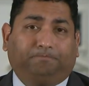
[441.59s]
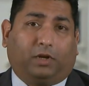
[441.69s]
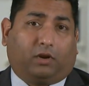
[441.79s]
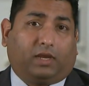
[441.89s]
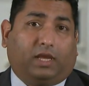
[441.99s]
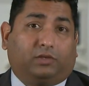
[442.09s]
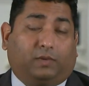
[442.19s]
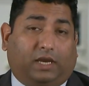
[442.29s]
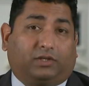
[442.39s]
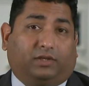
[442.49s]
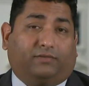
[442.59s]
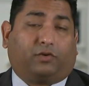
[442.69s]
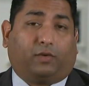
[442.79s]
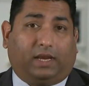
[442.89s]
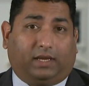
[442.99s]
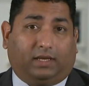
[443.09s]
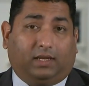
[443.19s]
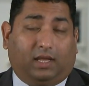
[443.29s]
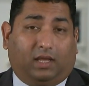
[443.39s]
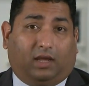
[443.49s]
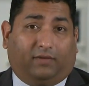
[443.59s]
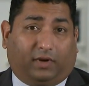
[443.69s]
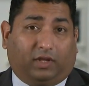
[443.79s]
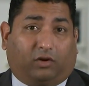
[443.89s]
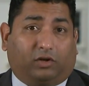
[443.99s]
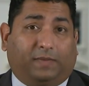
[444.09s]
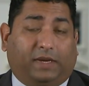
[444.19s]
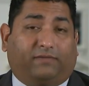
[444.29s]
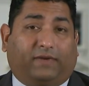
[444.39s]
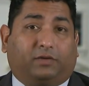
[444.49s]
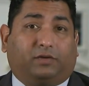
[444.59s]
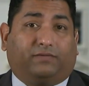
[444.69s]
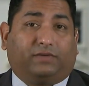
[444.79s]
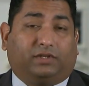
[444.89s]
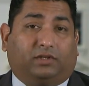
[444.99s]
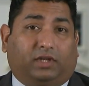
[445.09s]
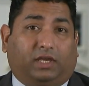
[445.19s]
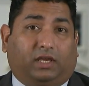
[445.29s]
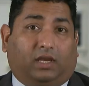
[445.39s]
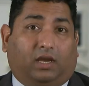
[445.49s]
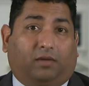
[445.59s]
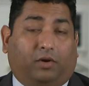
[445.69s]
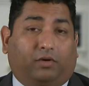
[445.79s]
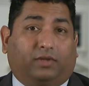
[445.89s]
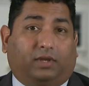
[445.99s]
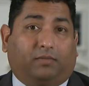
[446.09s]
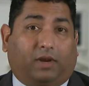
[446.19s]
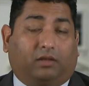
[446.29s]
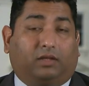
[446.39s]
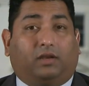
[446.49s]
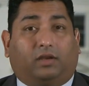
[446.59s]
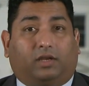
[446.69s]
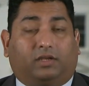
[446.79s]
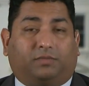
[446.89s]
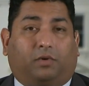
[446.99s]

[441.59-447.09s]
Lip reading: In our case, we actually have created a very large manufacturing facility both in Maryland and